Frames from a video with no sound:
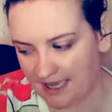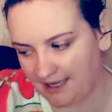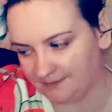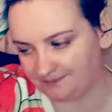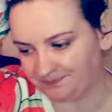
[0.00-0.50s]

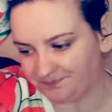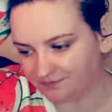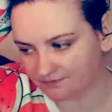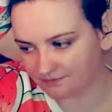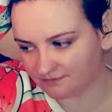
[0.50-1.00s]

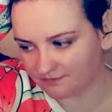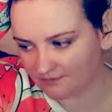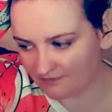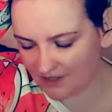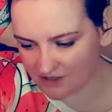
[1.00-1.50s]

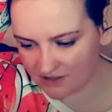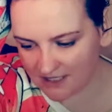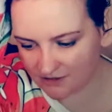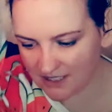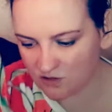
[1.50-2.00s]
So yeah,
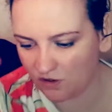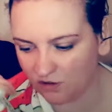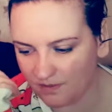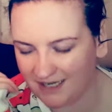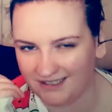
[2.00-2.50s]
so that's
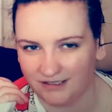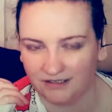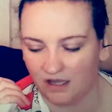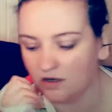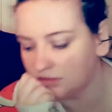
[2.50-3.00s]
all my...
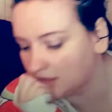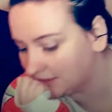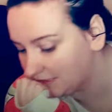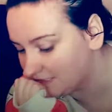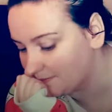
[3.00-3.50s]
Oh no,
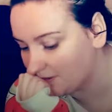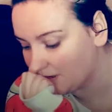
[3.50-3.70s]
there's some